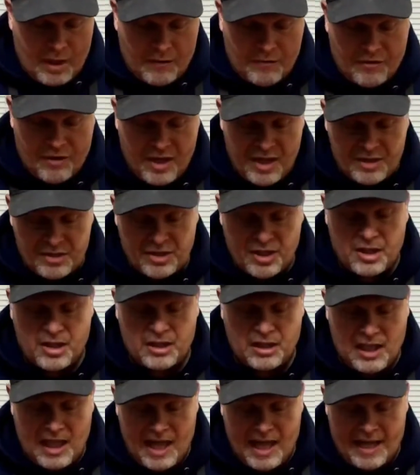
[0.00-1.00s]
This
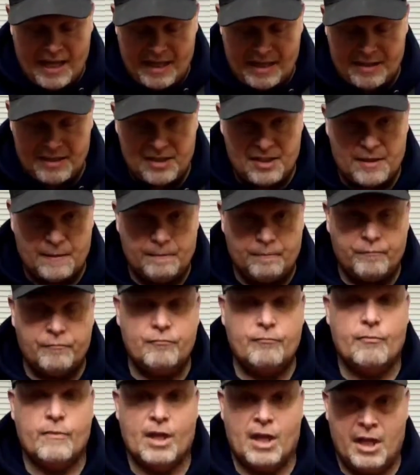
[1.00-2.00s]
glaze
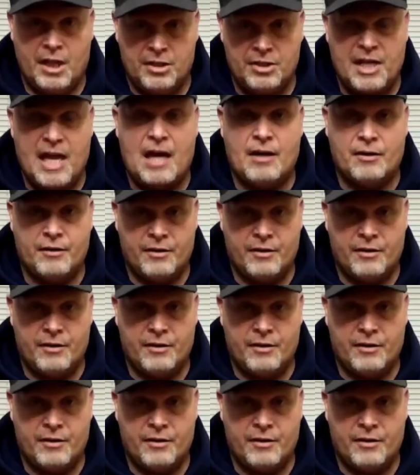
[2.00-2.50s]
is out of